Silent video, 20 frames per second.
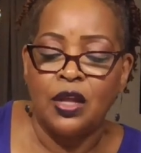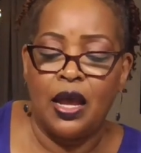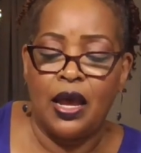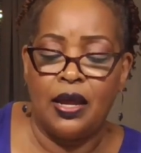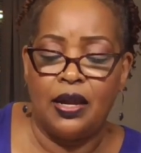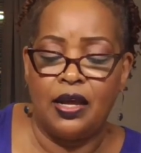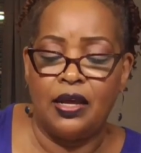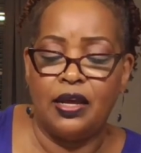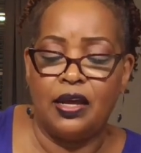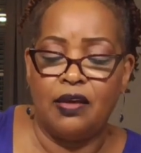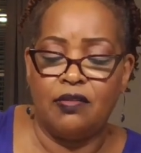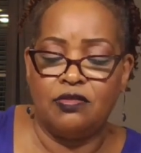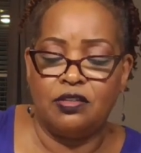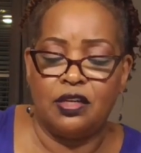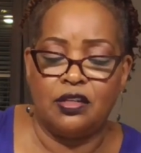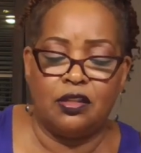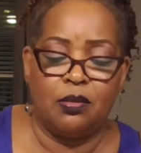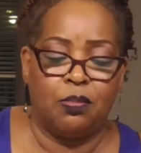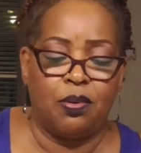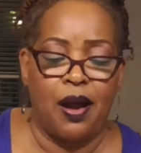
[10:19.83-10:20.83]
And it gives
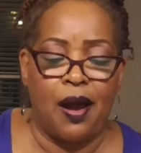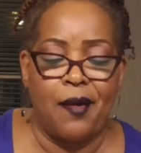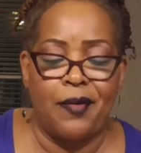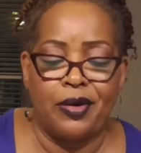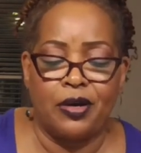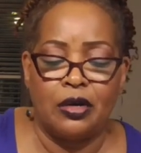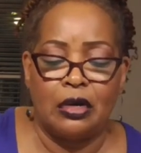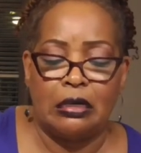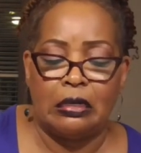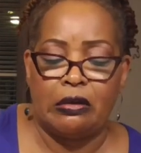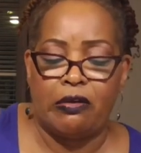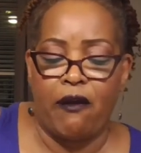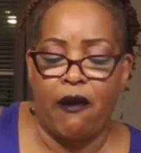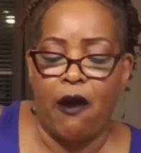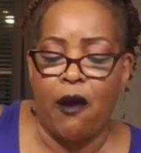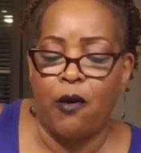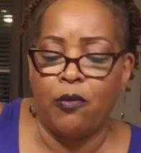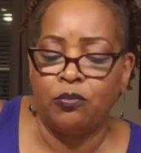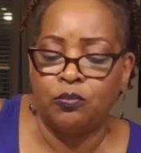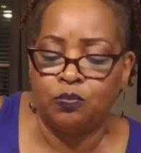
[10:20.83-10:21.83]
it the brown color,
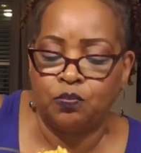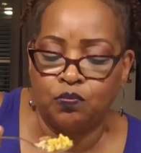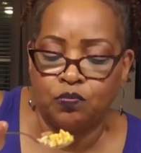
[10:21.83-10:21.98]
y'all.